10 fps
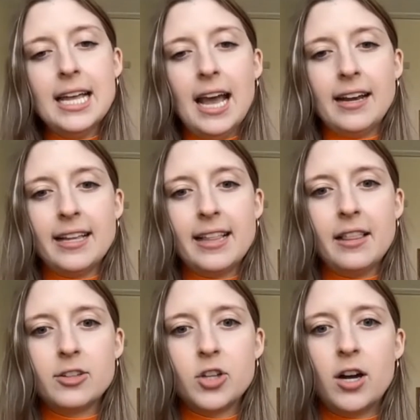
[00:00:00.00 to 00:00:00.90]
And I think
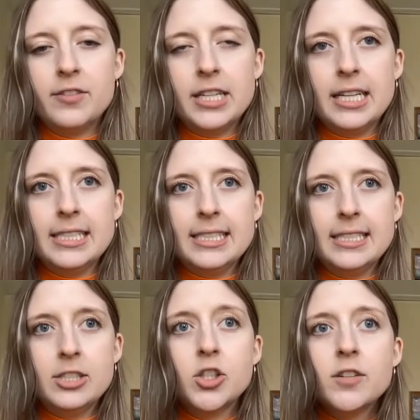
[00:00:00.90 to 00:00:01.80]
there's often this
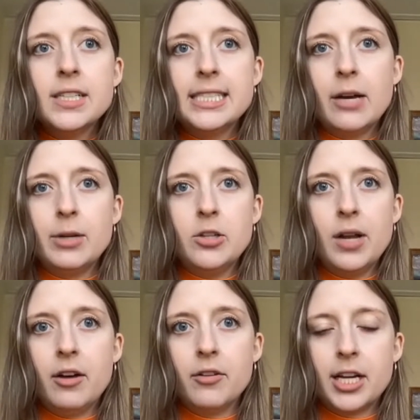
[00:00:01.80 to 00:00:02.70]
disservice that we do to
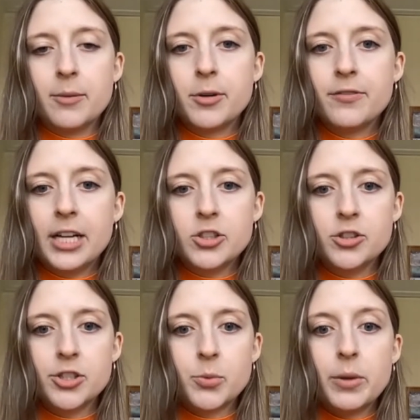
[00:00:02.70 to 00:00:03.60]
healthcare
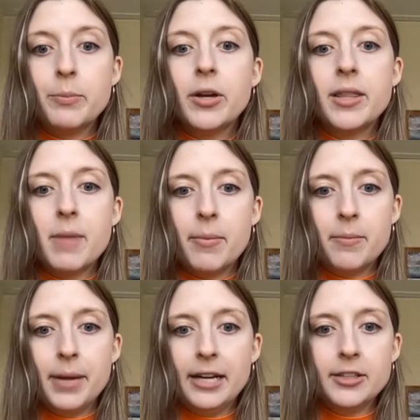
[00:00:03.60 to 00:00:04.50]
professionals when we put them up
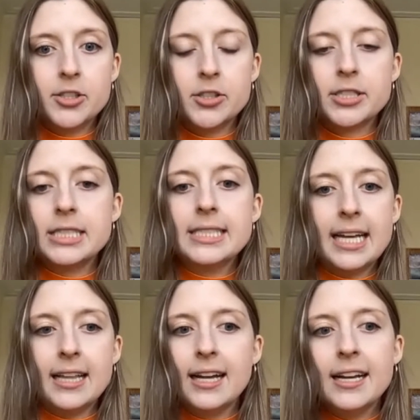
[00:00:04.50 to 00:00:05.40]
on pedestals and
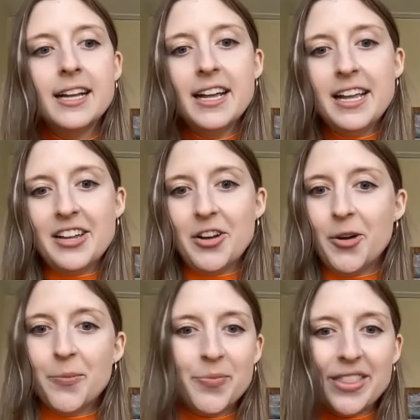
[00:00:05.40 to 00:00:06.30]
say that,
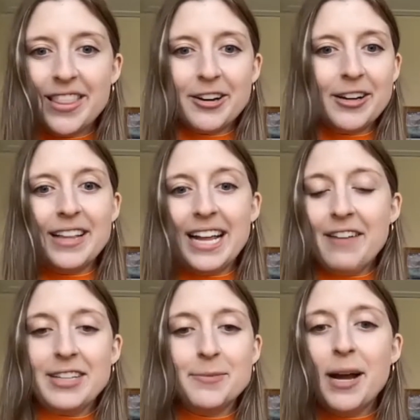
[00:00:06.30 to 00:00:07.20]
they have
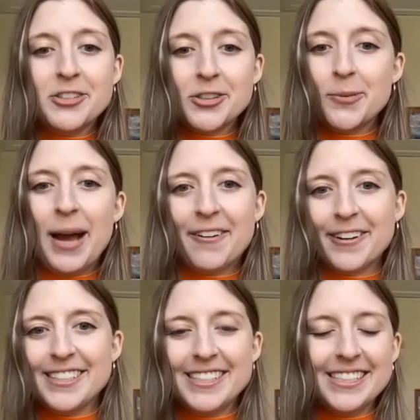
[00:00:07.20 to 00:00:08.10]
these magical
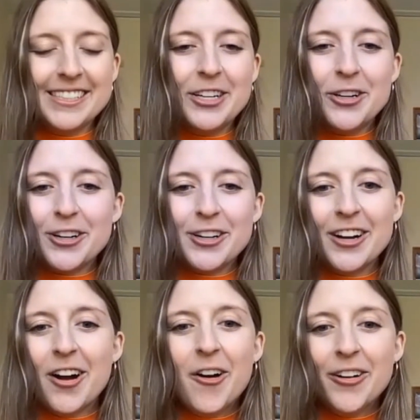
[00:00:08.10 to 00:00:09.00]
powers to
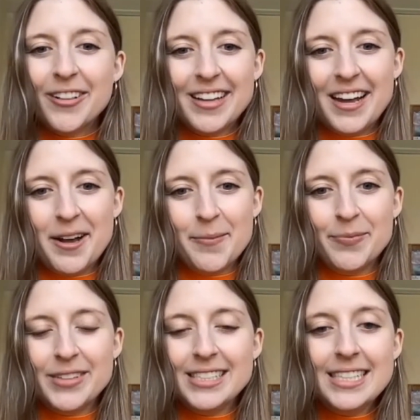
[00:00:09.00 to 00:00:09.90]
cure all
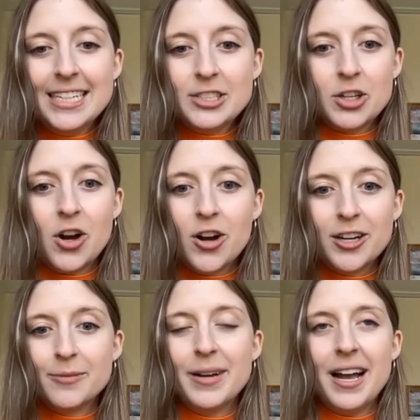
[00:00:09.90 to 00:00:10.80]
disease or
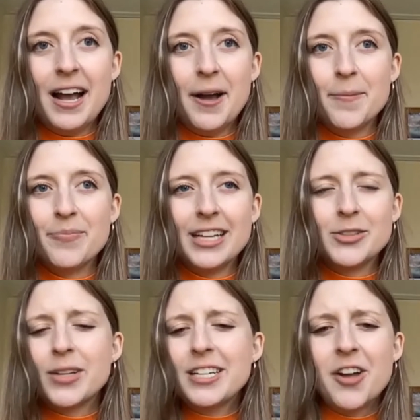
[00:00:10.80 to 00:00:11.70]
harm.
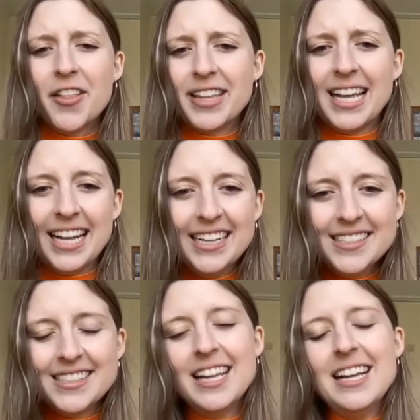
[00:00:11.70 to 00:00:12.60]
That's really not the
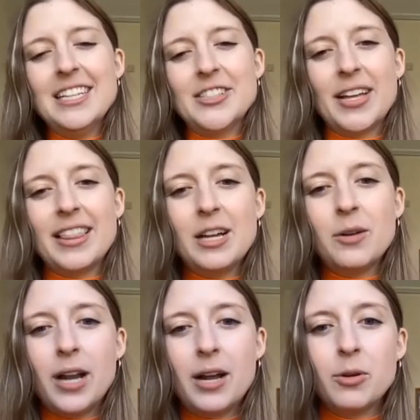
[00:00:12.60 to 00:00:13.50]
case. So I think
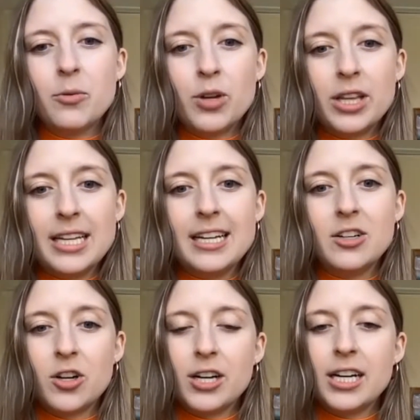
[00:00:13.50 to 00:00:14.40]
what I would really
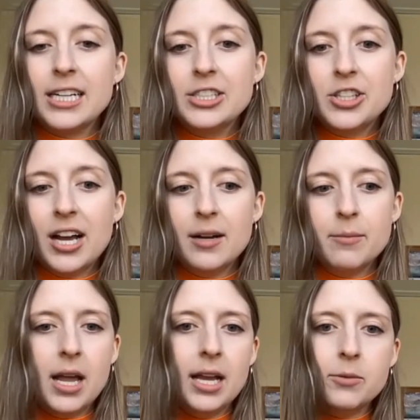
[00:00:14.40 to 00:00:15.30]
encourage
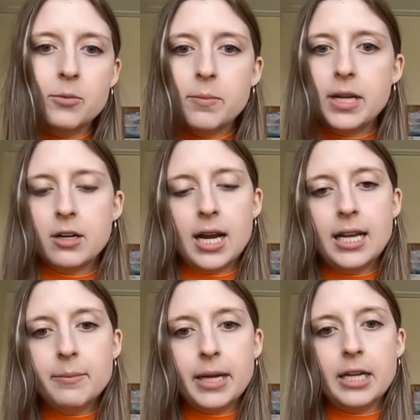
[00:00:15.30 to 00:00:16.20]
any woman or
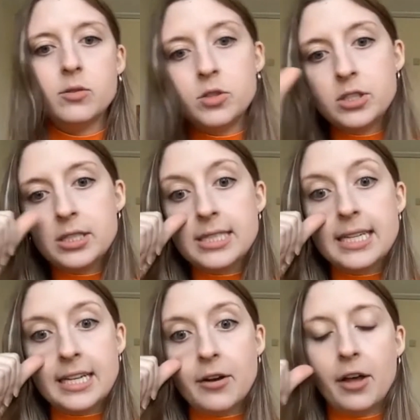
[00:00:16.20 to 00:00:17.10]
anybody who's
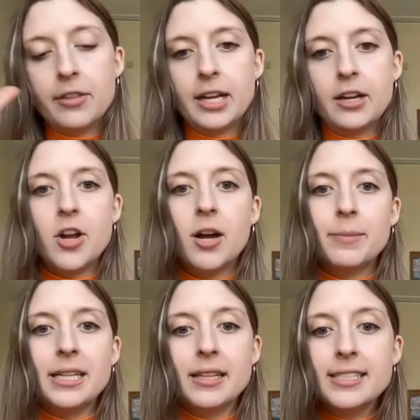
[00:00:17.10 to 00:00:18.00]
seeking out healthcare and not
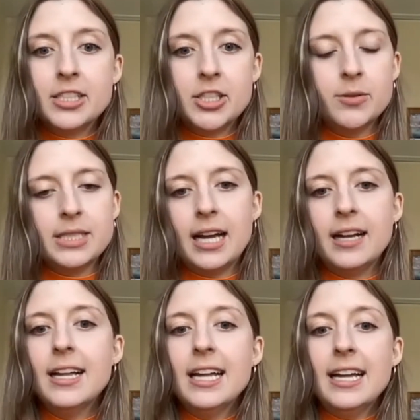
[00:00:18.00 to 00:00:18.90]
being listened to is
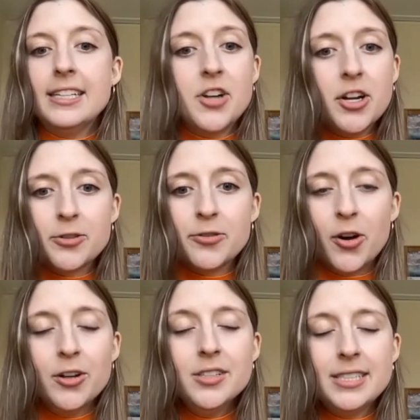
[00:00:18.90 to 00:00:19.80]
that it's not your
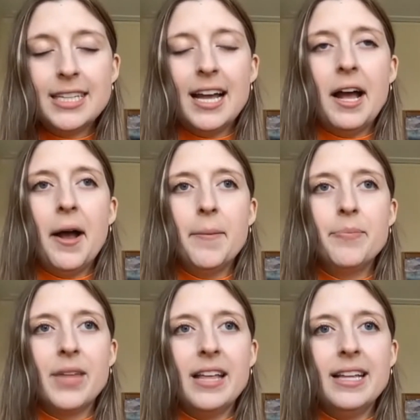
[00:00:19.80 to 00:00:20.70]
fault.
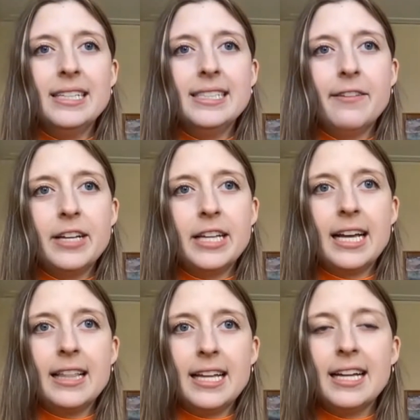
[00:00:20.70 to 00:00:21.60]
And then definitely,
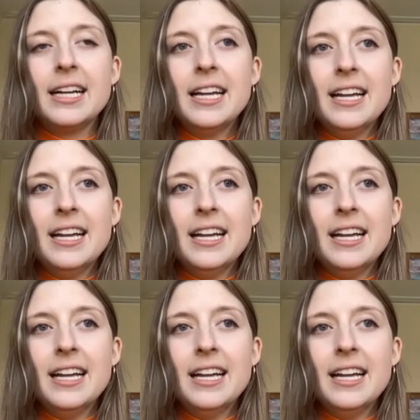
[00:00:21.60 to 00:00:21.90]
I think